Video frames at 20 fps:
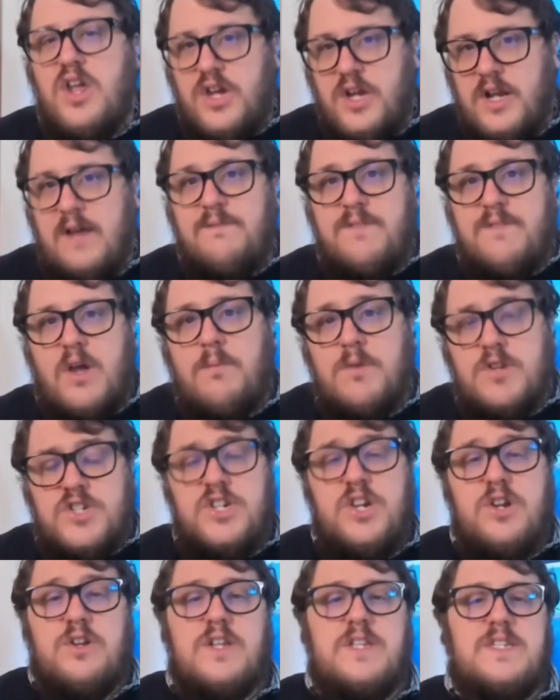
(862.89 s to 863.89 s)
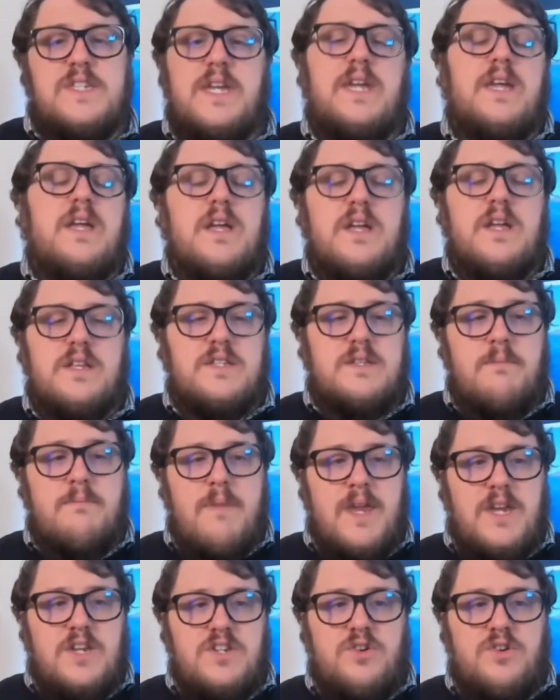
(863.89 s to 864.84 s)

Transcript: you'll have the opportunity to make